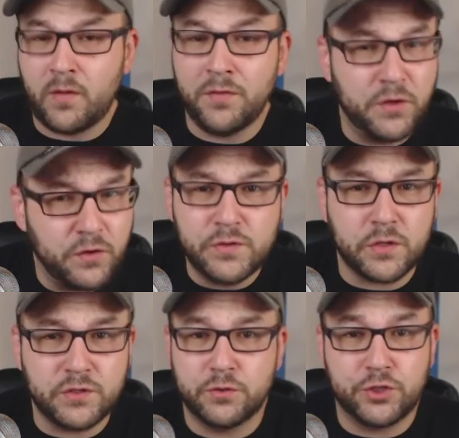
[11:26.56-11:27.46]
The dude's
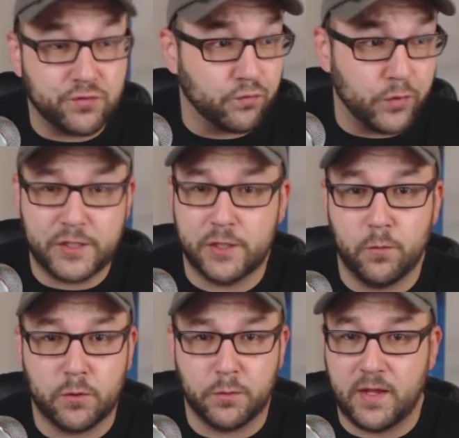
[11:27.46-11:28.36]
also just recently
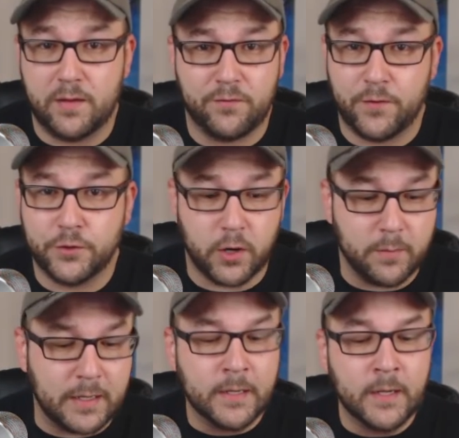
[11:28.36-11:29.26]
worked with David Fincher. I
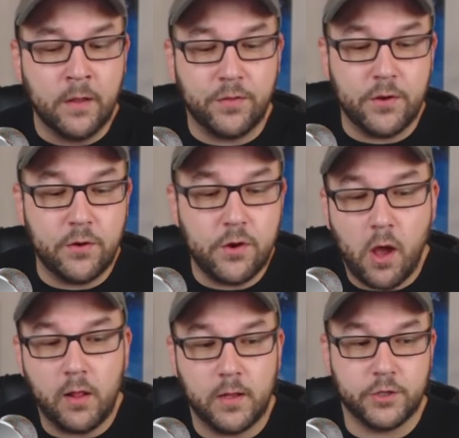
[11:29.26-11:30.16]
mean, the
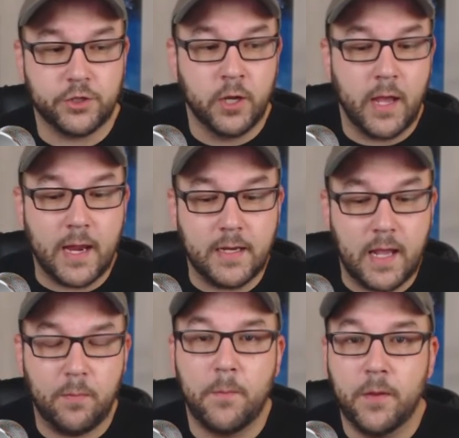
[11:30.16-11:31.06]
knowledge and
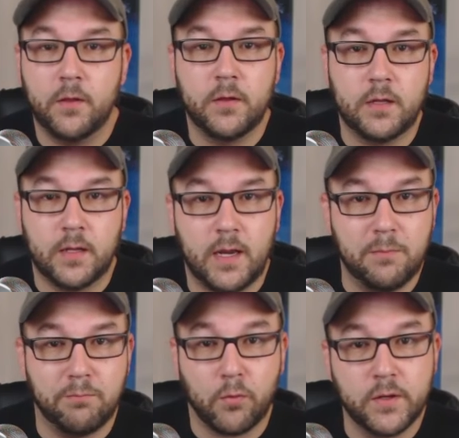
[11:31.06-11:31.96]
capability that he
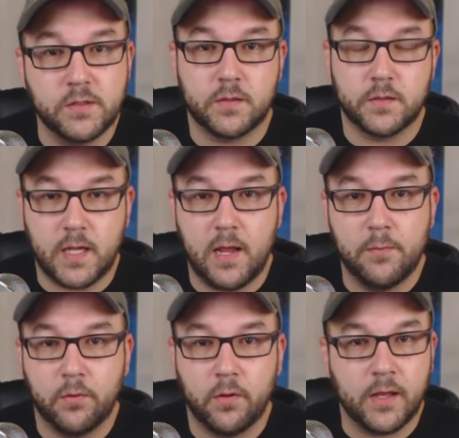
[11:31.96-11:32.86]
brings to the
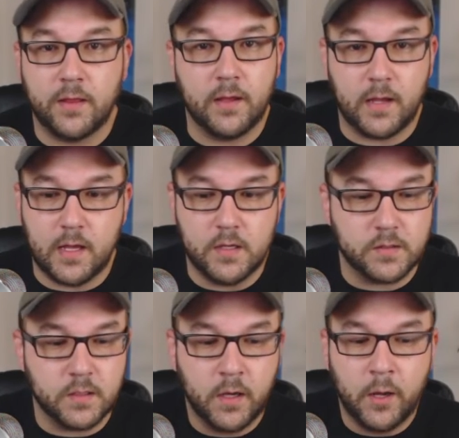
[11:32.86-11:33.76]
table, I think,
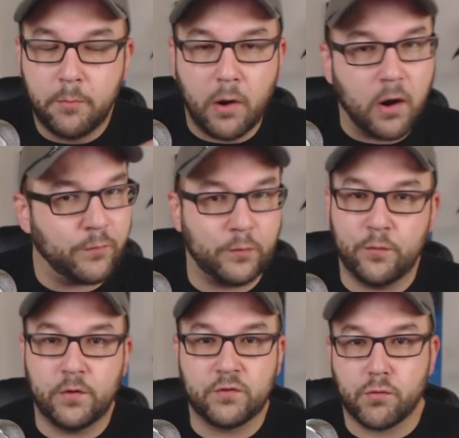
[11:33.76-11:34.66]
is perfect
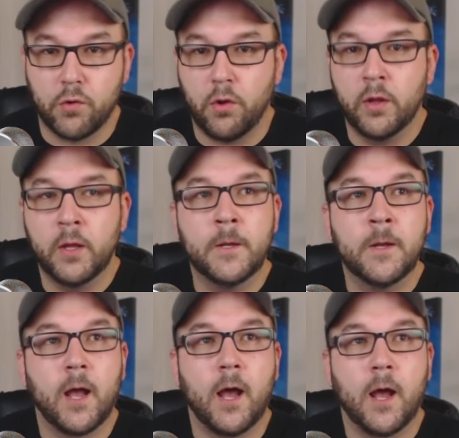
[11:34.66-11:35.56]
for this role,
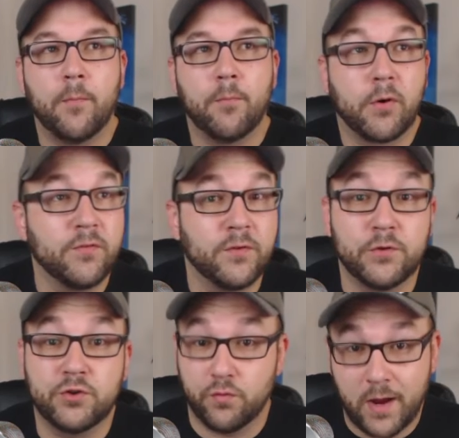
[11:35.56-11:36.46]
perfect for
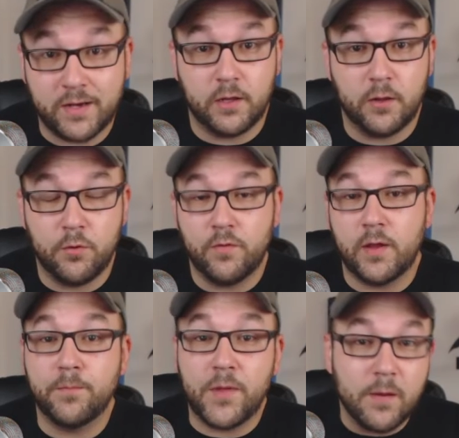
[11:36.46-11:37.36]
directing the
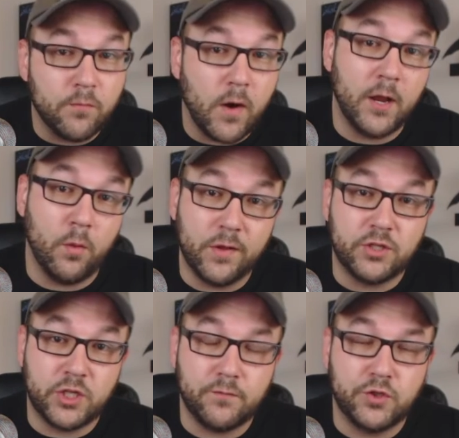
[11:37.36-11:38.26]
movie. Him writing
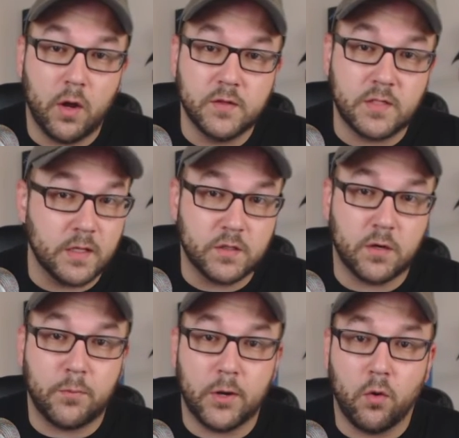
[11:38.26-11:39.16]
with Jeff Johns, I think, is
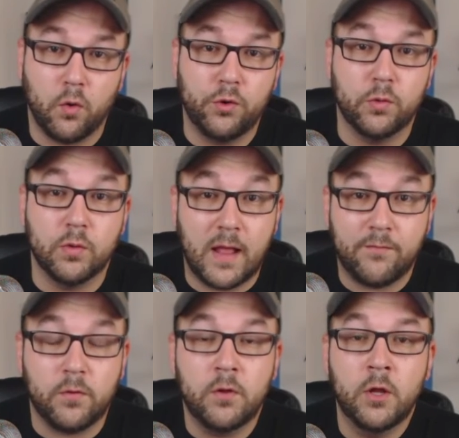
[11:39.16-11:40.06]
going to bring a whole new
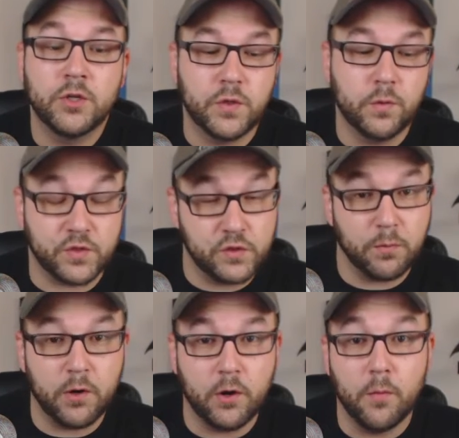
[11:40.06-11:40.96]
level to a
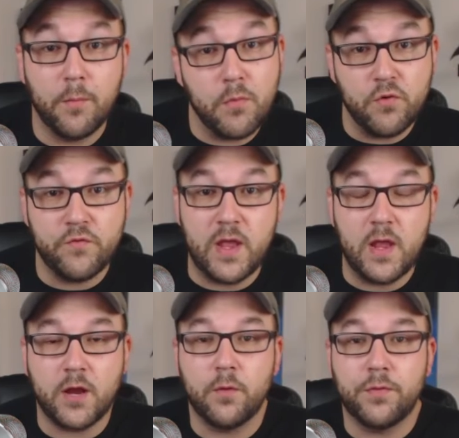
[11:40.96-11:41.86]
superhero movie.
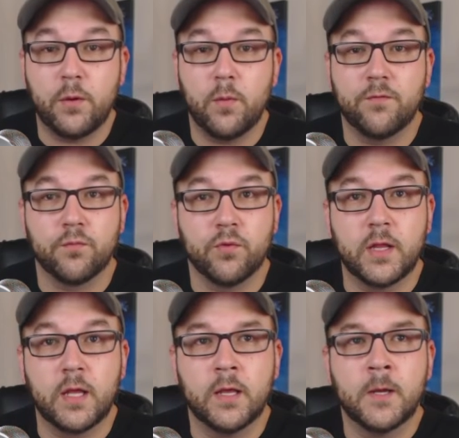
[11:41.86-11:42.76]
I don't think we've
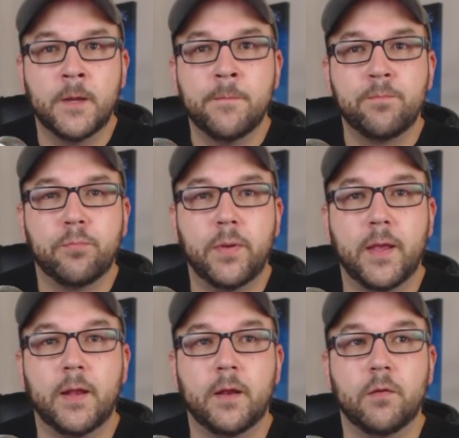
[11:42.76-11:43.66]
really
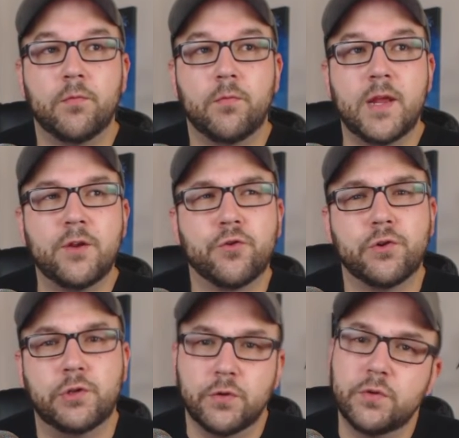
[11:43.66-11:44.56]
been
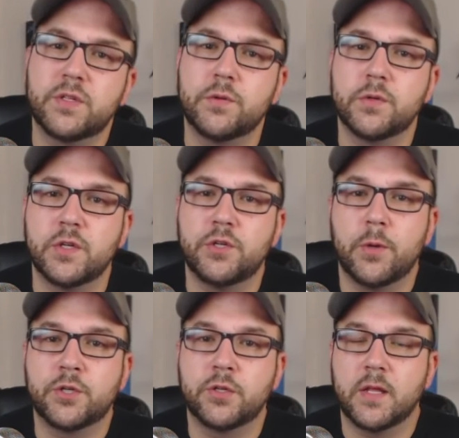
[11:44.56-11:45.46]
introduced to a
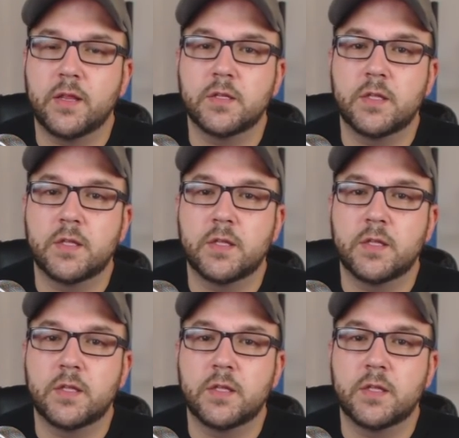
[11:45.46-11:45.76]
situation like this.